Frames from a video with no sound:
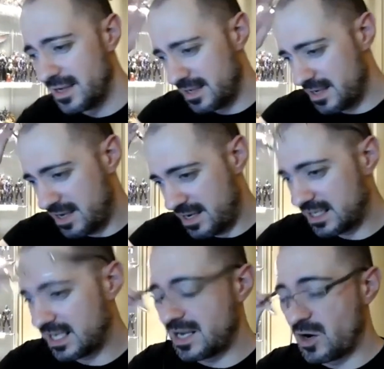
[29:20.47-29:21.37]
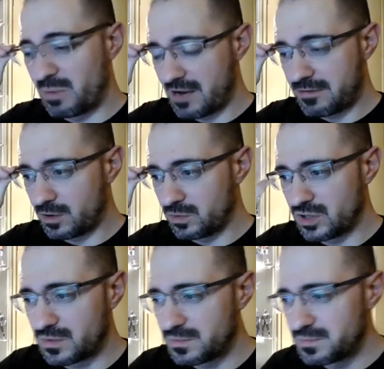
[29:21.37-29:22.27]
Let's get the old bifocals
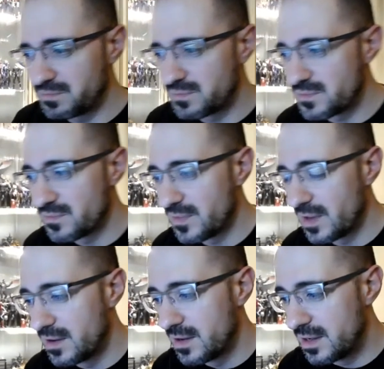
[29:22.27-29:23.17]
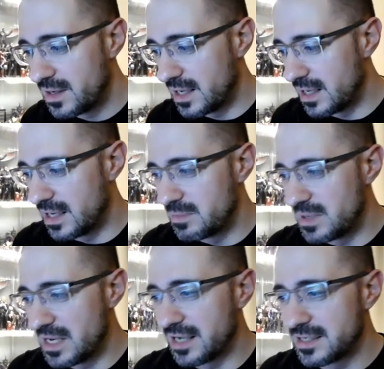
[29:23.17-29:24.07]
on. But
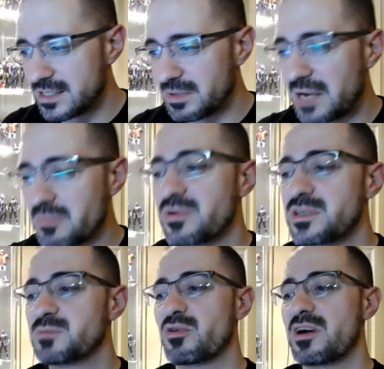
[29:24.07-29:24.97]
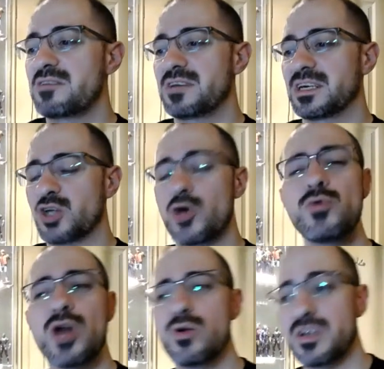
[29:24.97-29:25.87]
yeah, so we're getting Princess Bride figures. Who
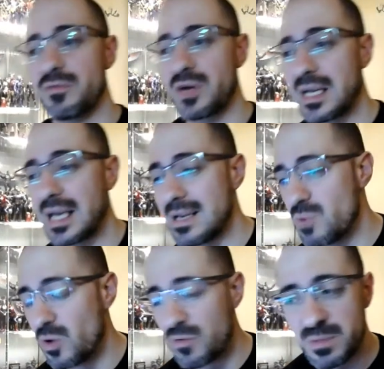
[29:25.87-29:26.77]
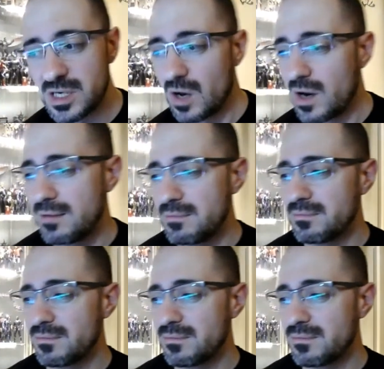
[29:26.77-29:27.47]
knows if we're going to get any more from this line?